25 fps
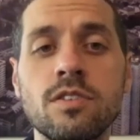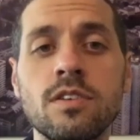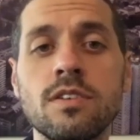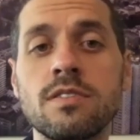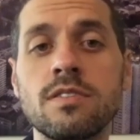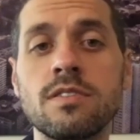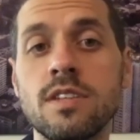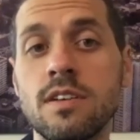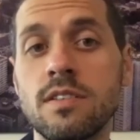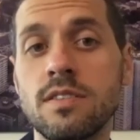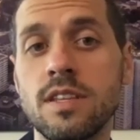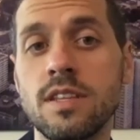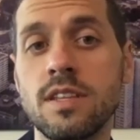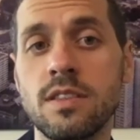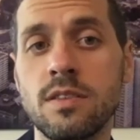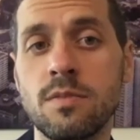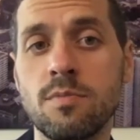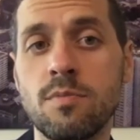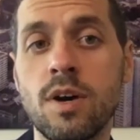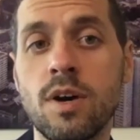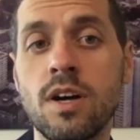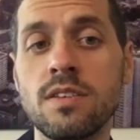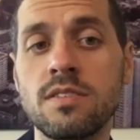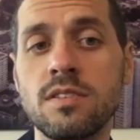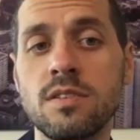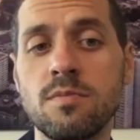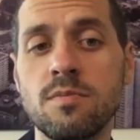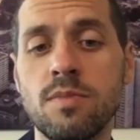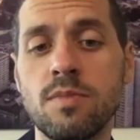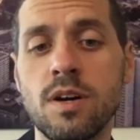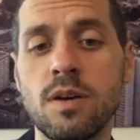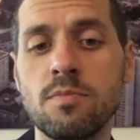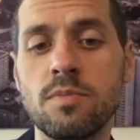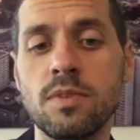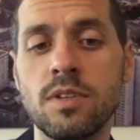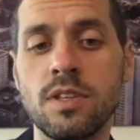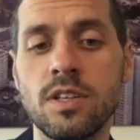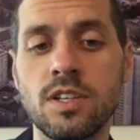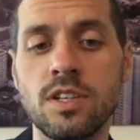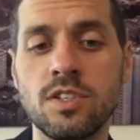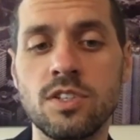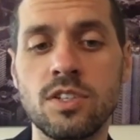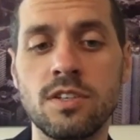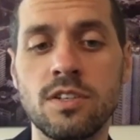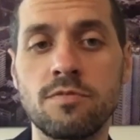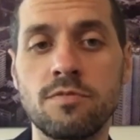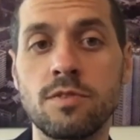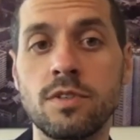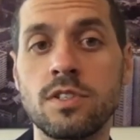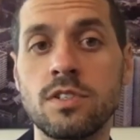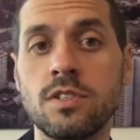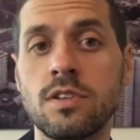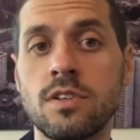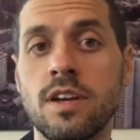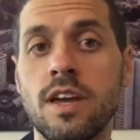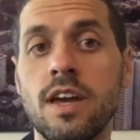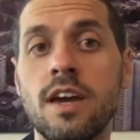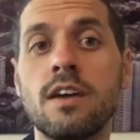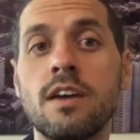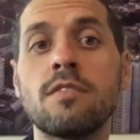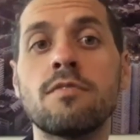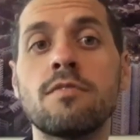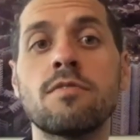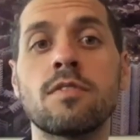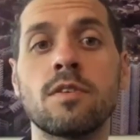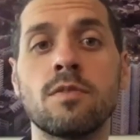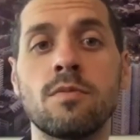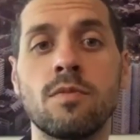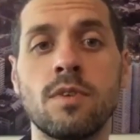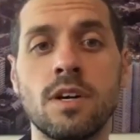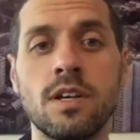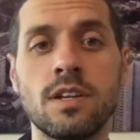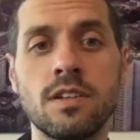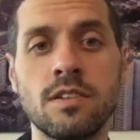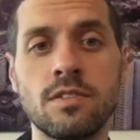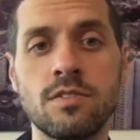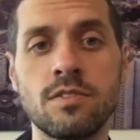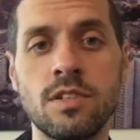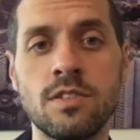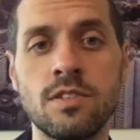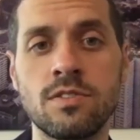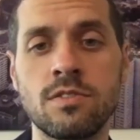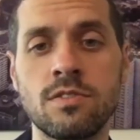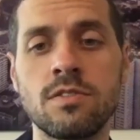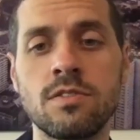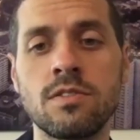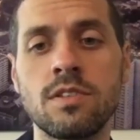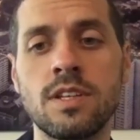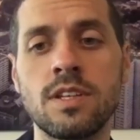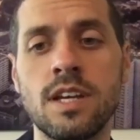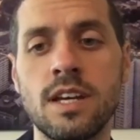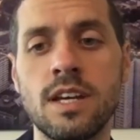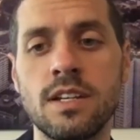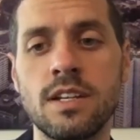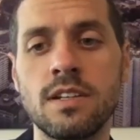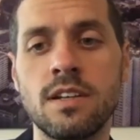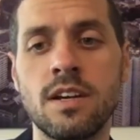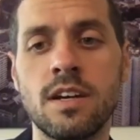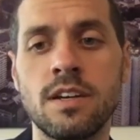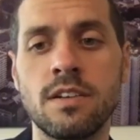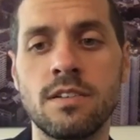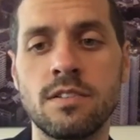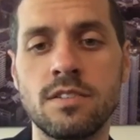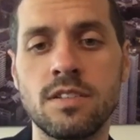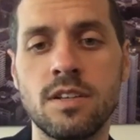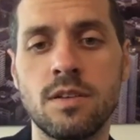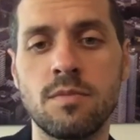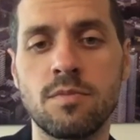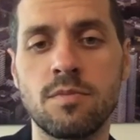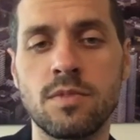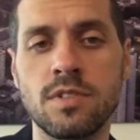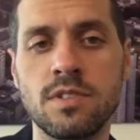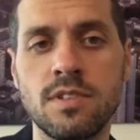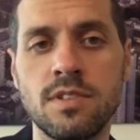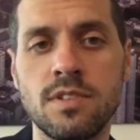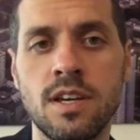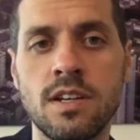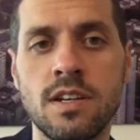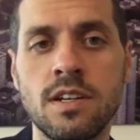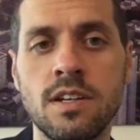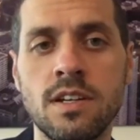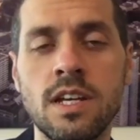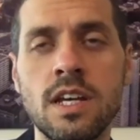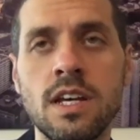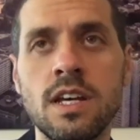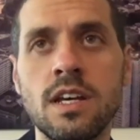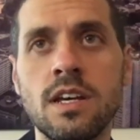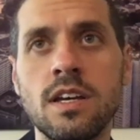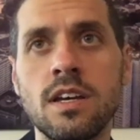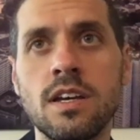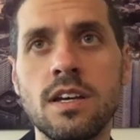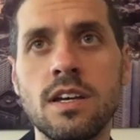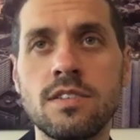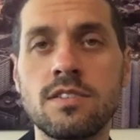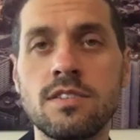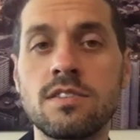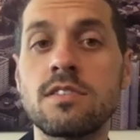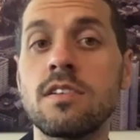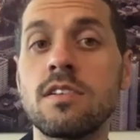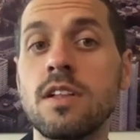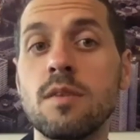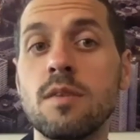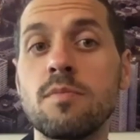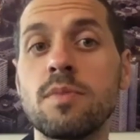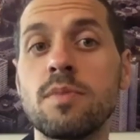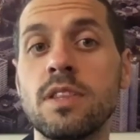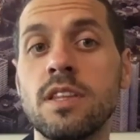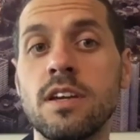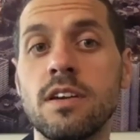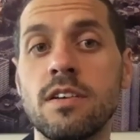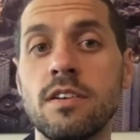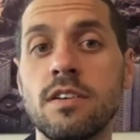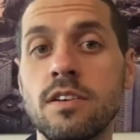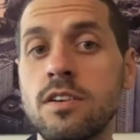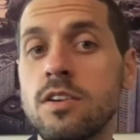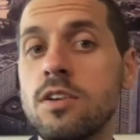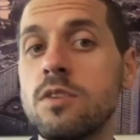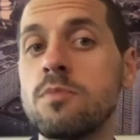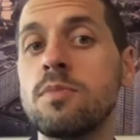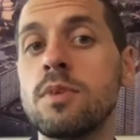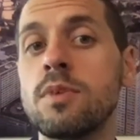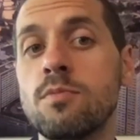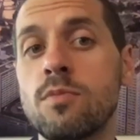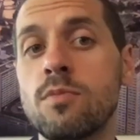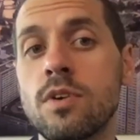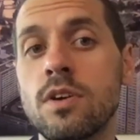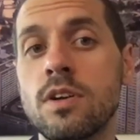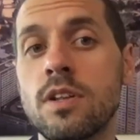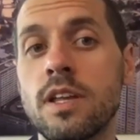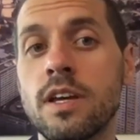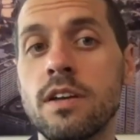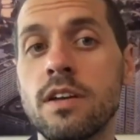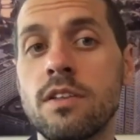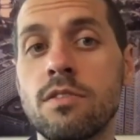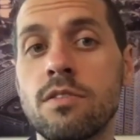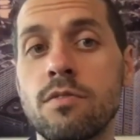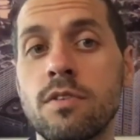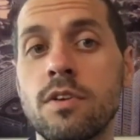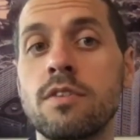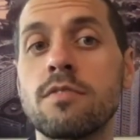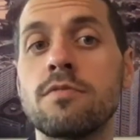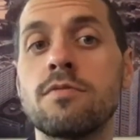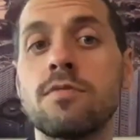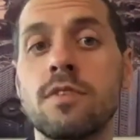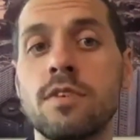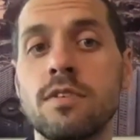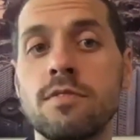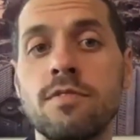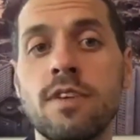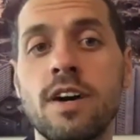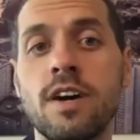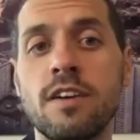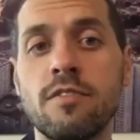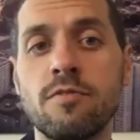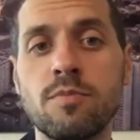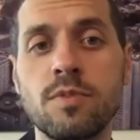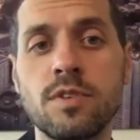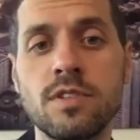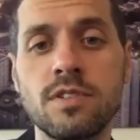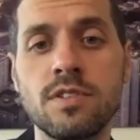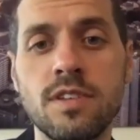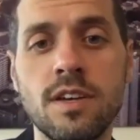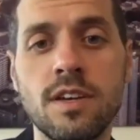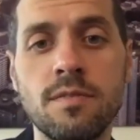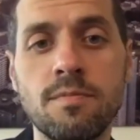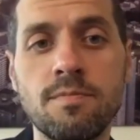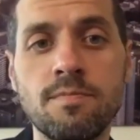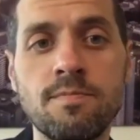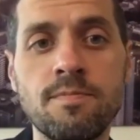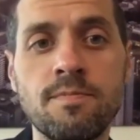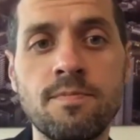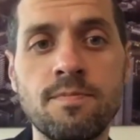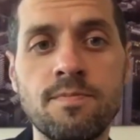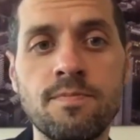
turns out that the boston population if we took everyone is truly at 9 or 10 percent is still up in the air it could be more like 3 or 4 or 5 percent